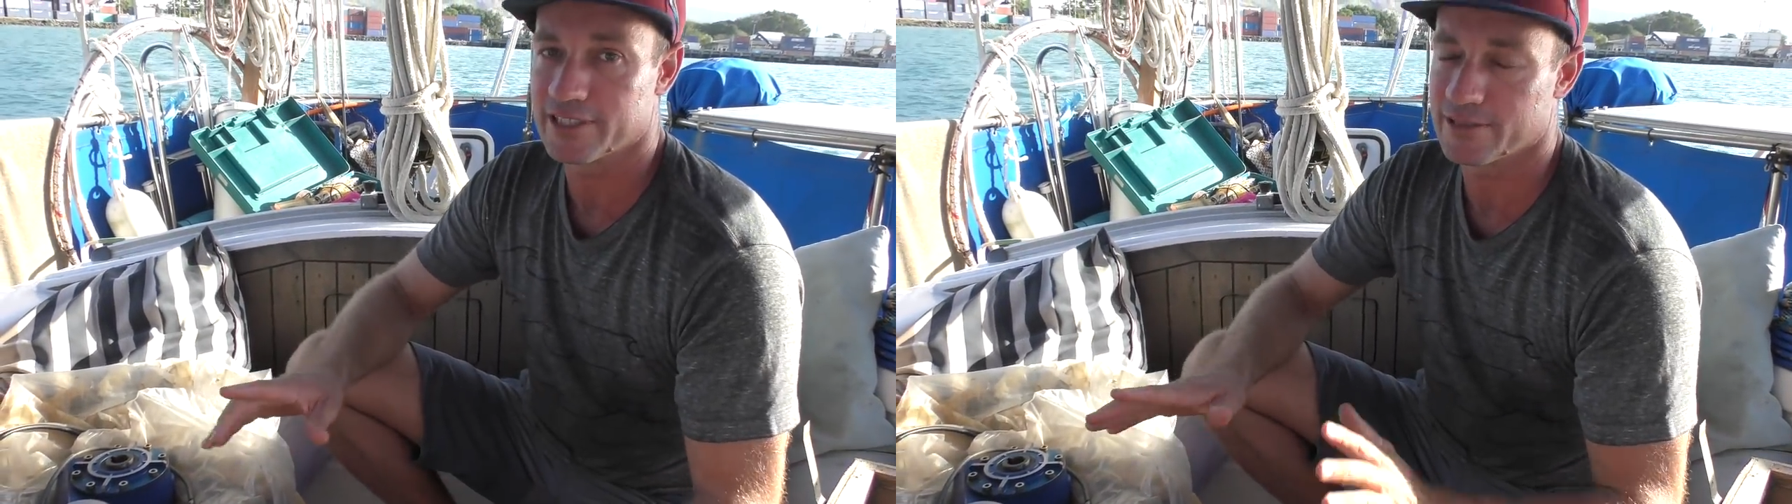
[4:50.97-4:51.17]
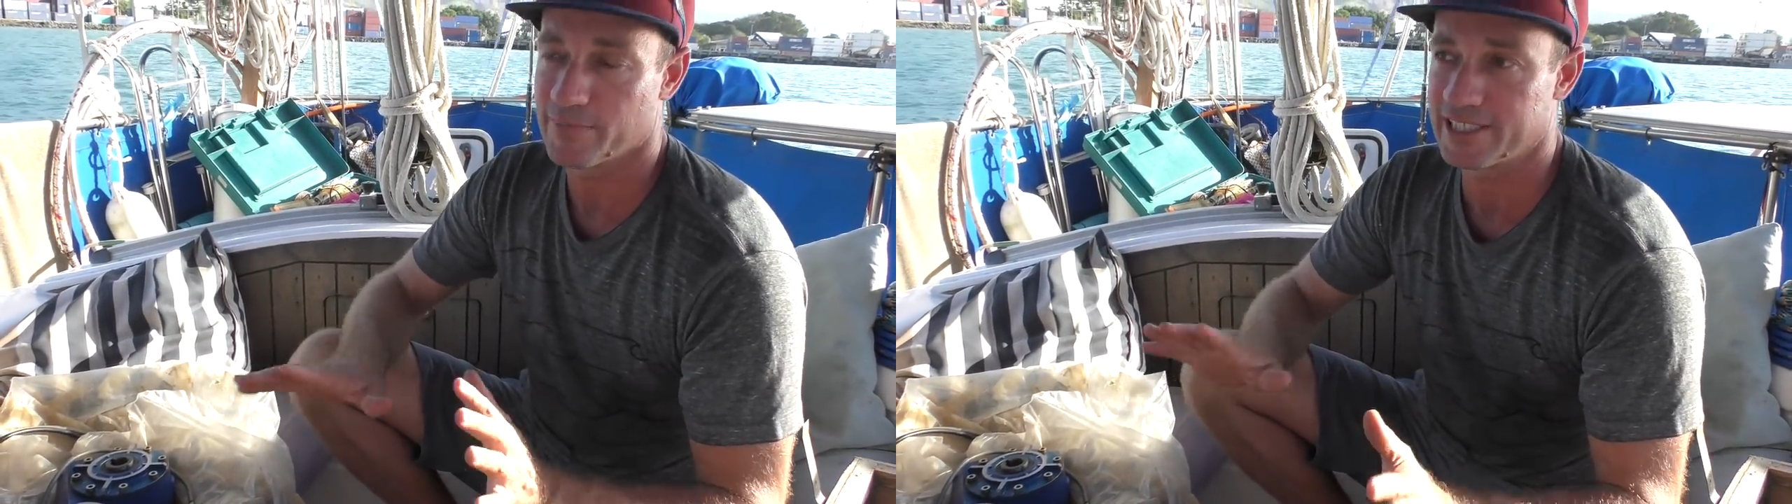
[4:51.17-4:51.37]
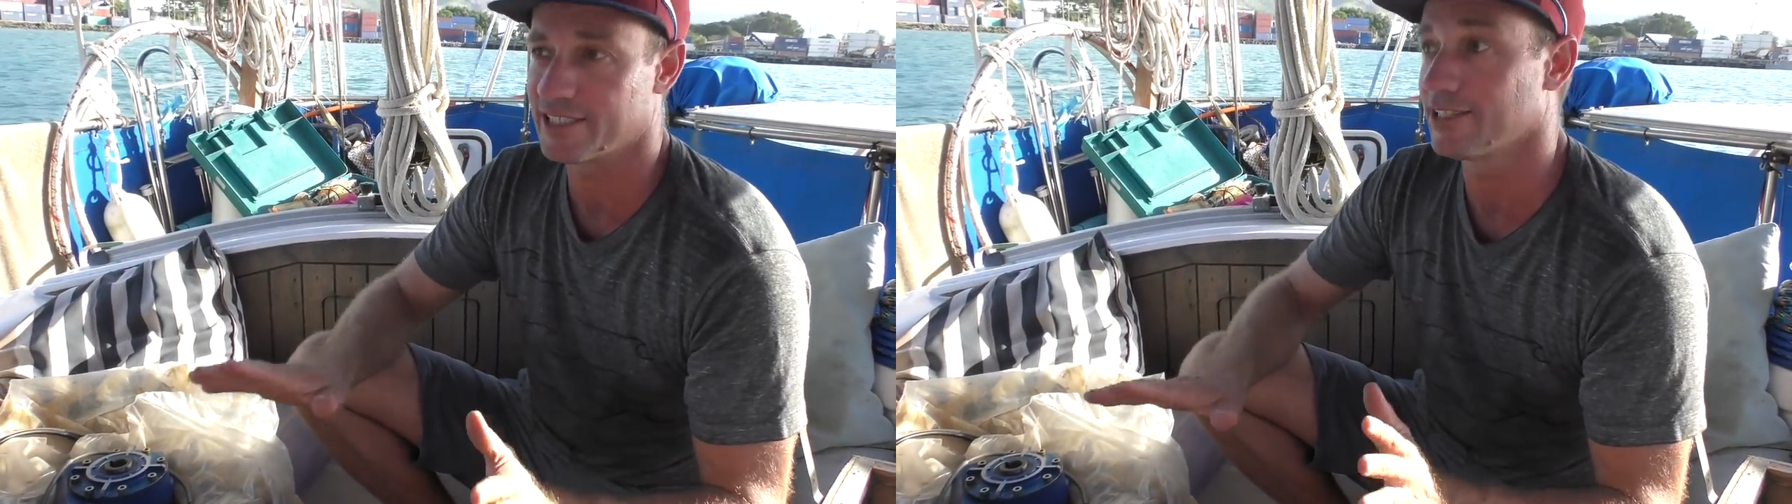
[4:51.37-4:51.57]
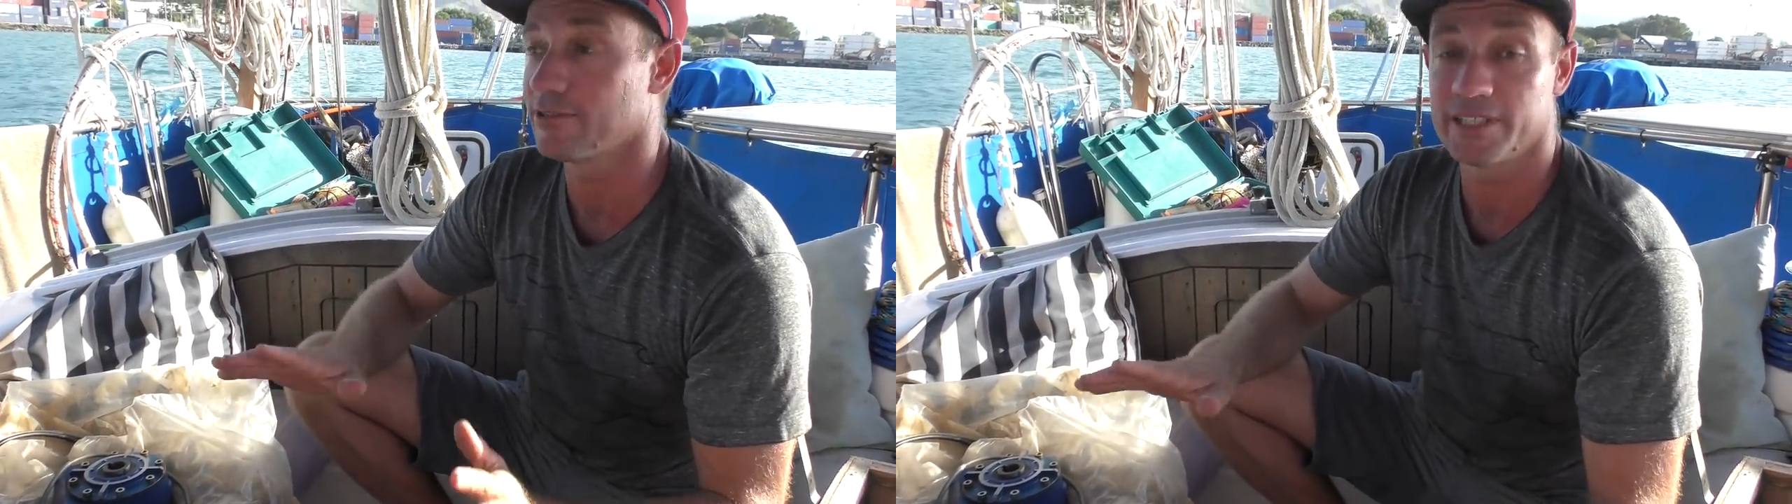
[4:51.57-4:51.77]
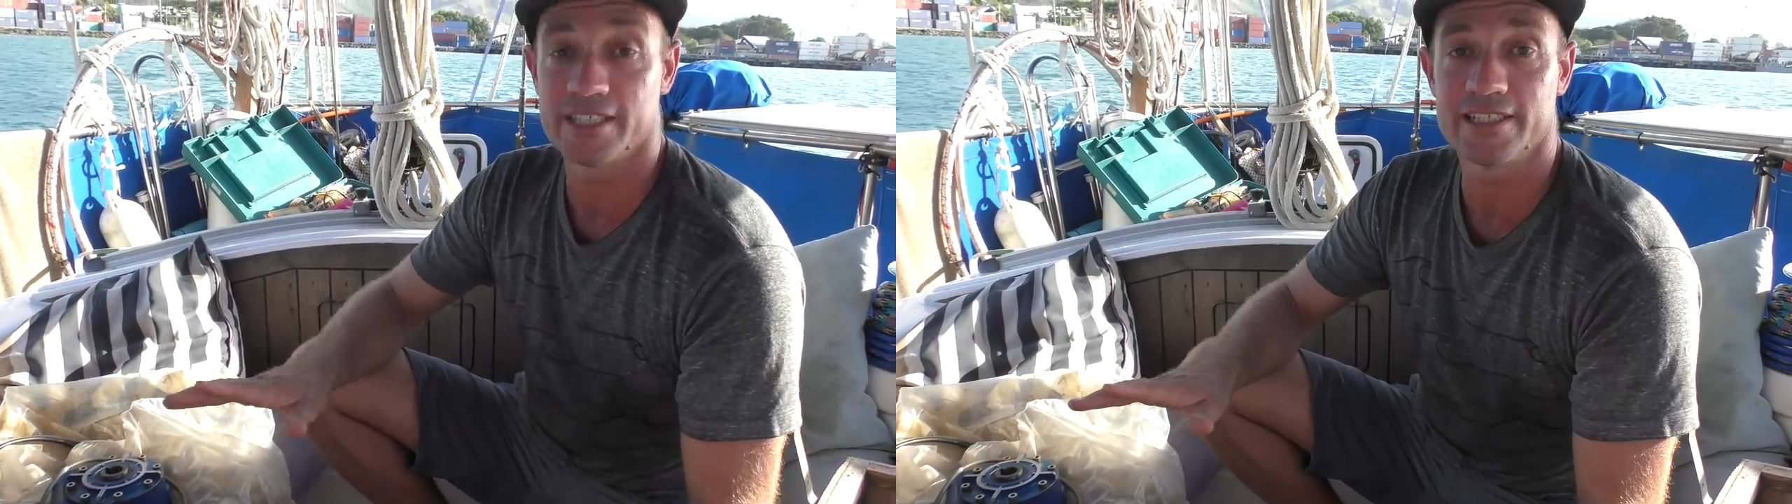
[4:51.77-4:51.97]
This makes it a
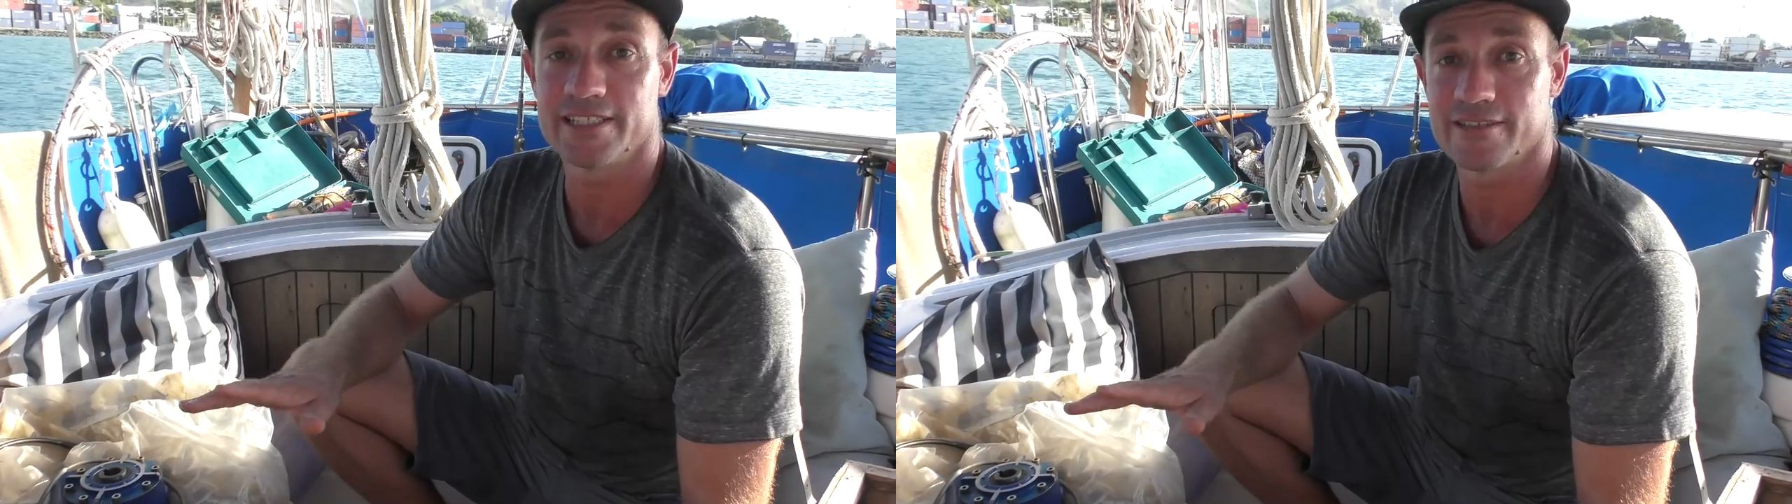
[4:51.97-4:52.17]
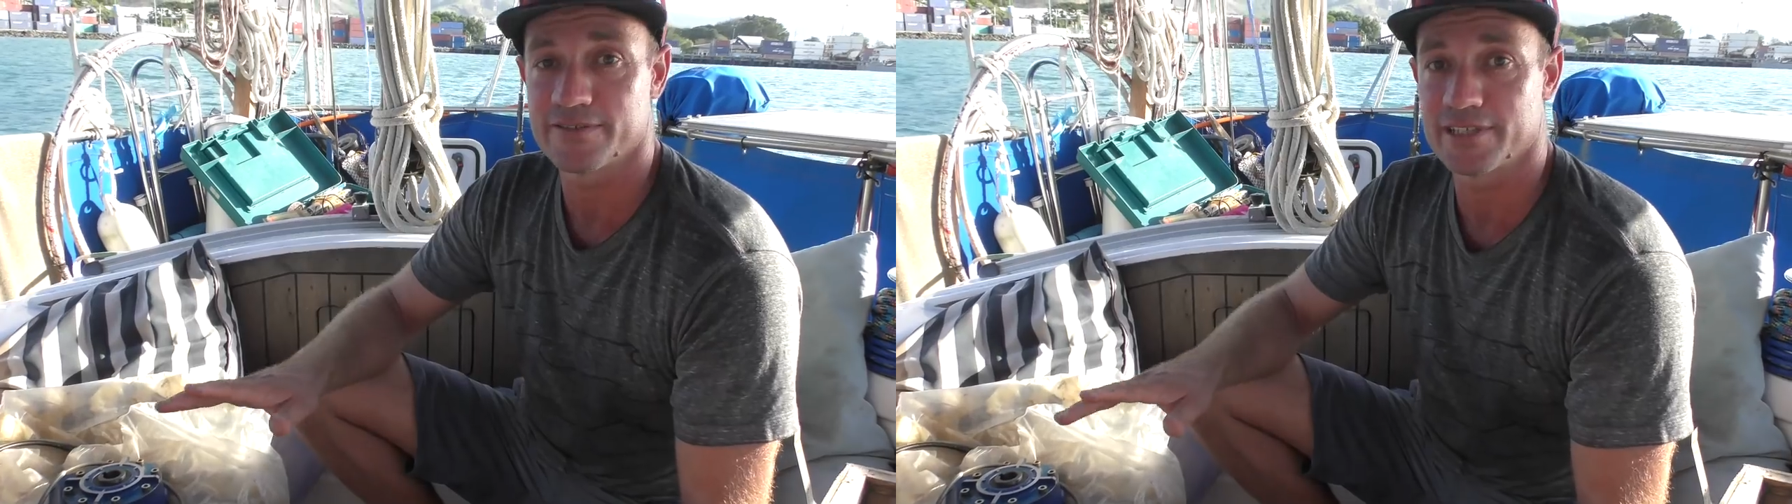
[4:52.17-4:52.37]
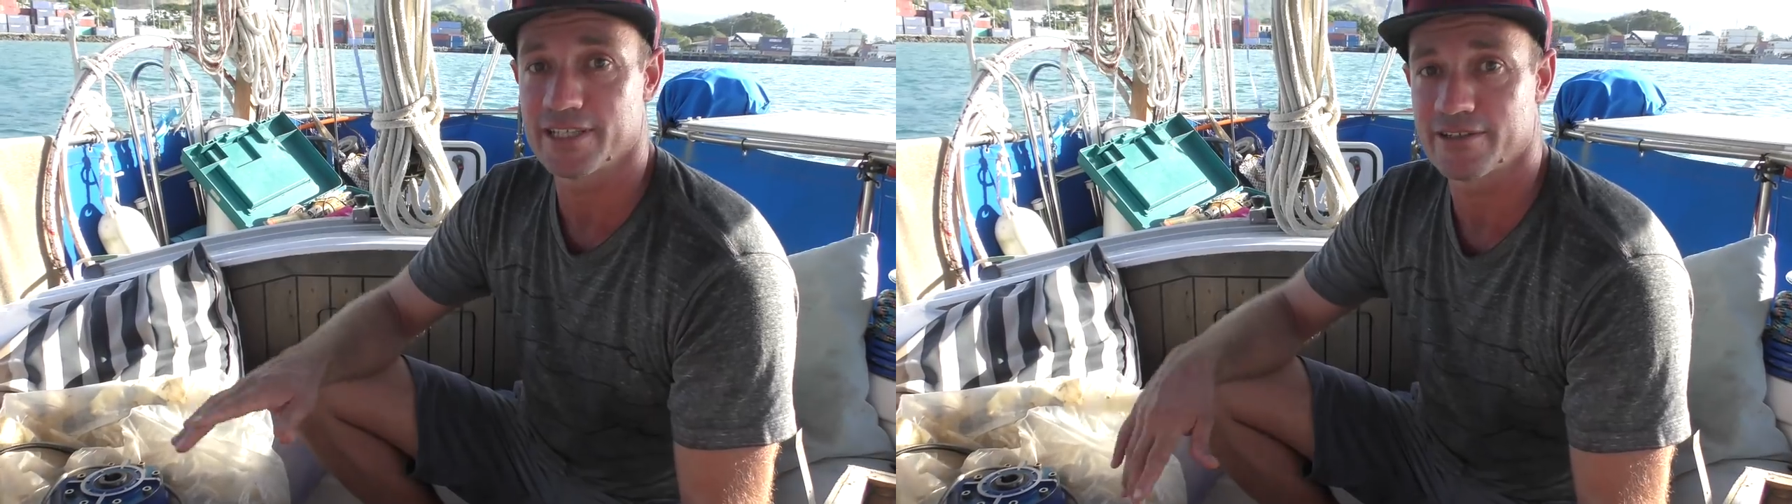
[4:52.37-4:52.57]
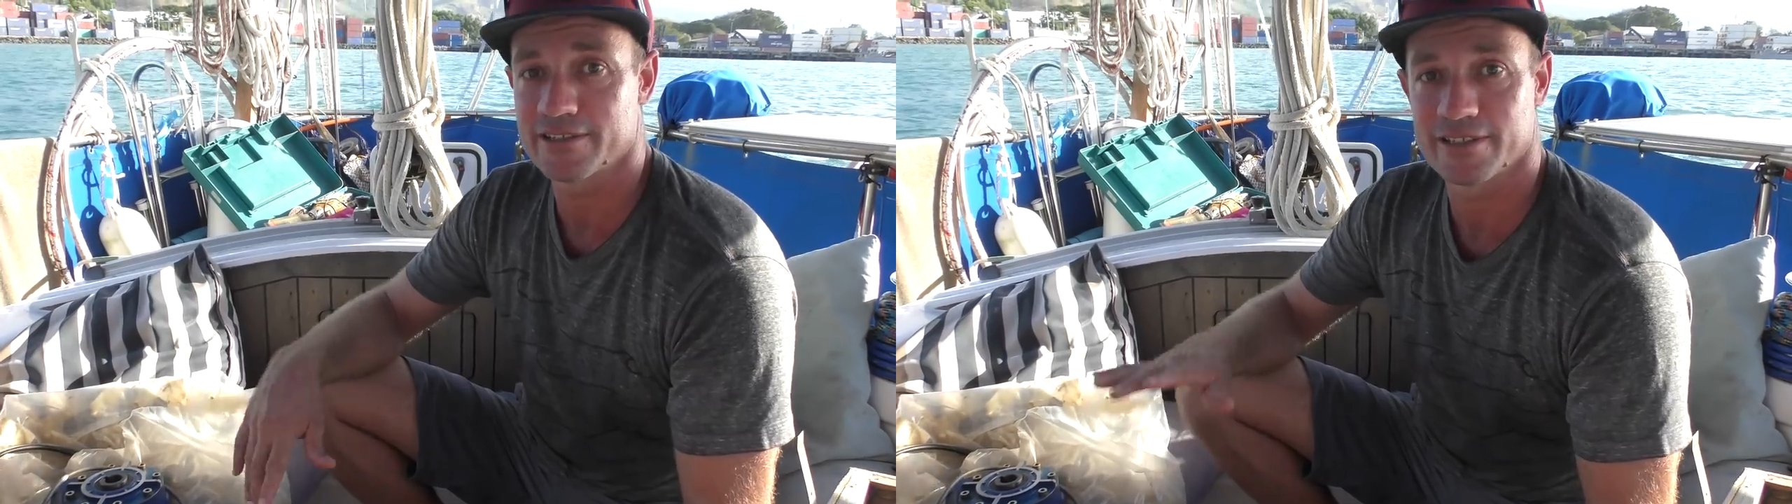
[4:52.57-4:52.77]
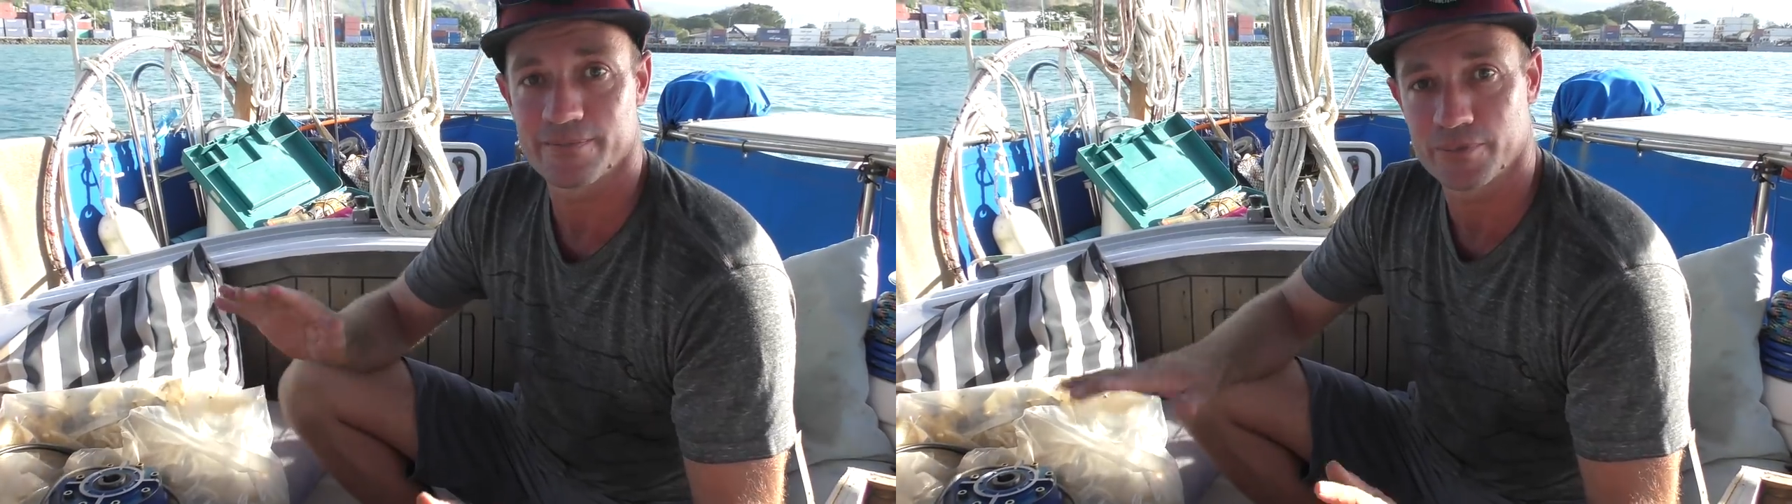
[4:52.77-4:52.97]
little bit easier if
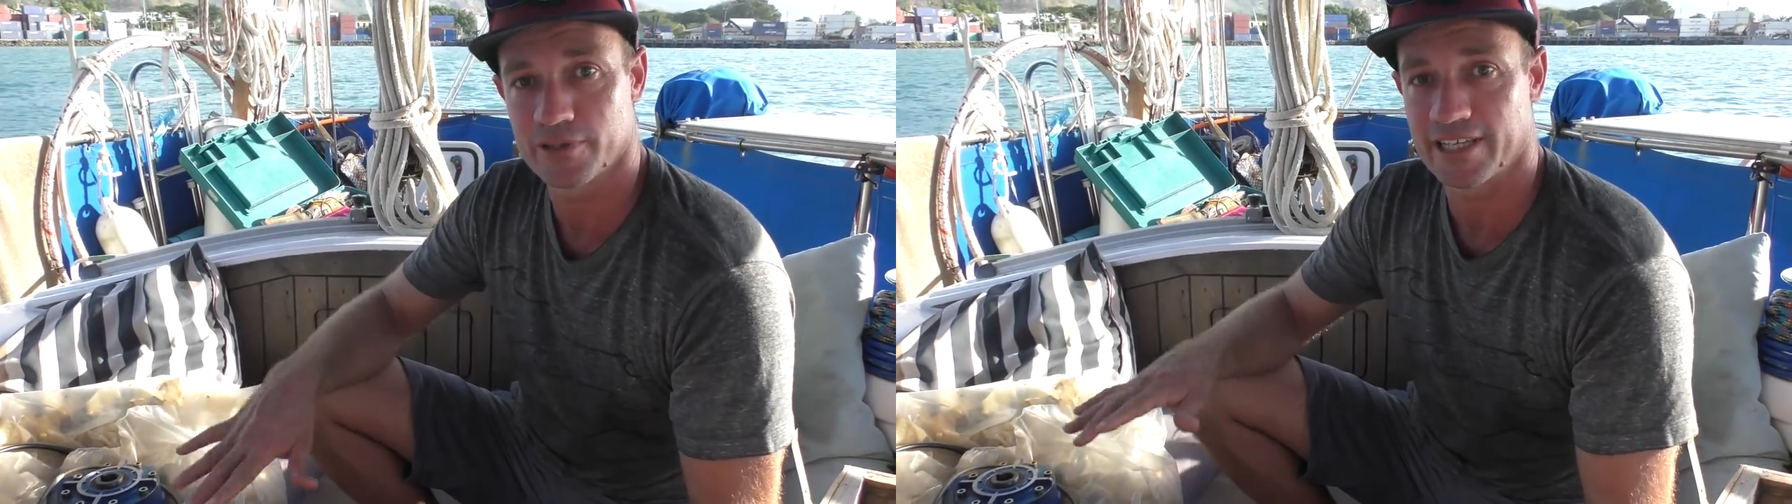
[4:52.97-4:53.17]
Sarah's to put